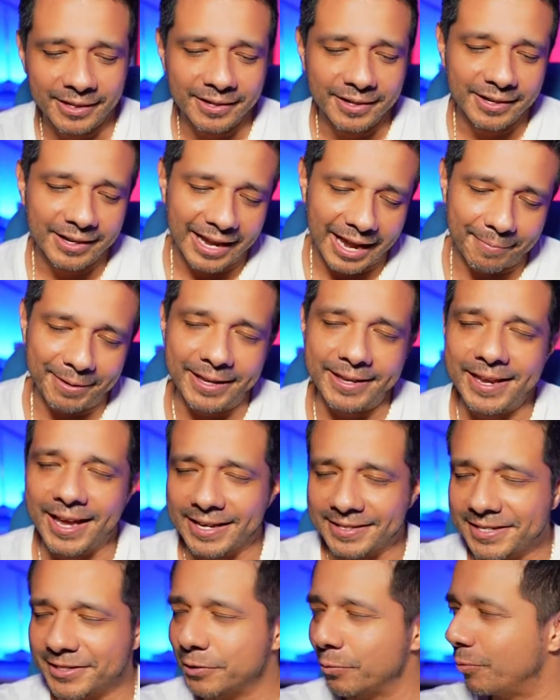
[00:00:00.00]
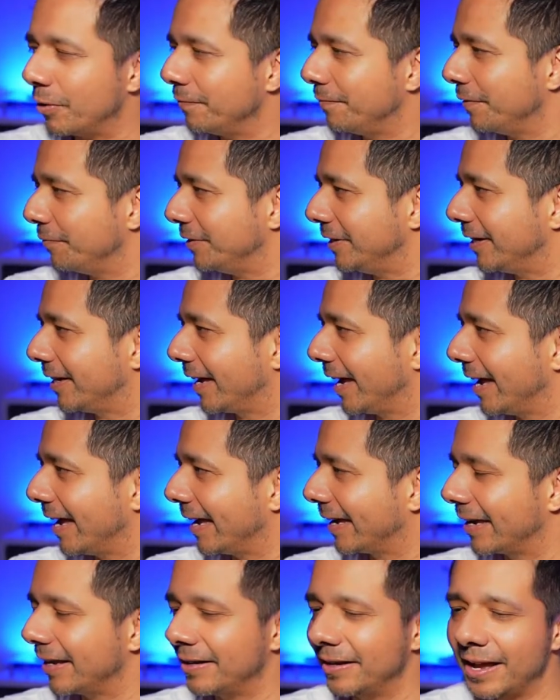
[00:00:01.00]
I mean, yes, it's a
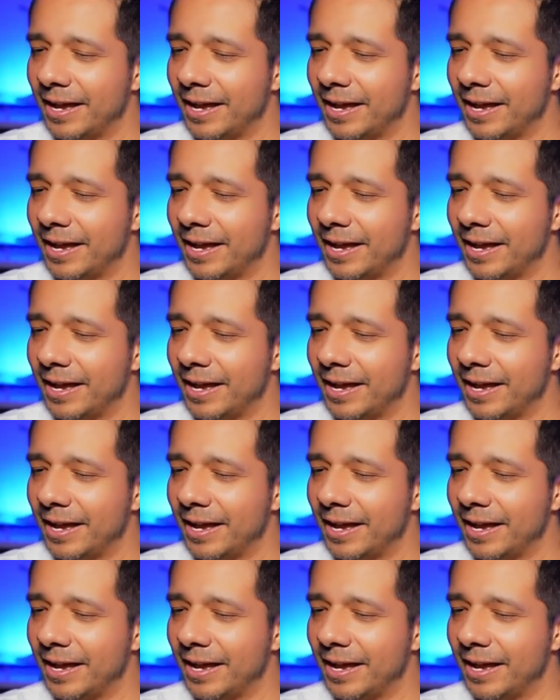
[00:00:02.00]
150K.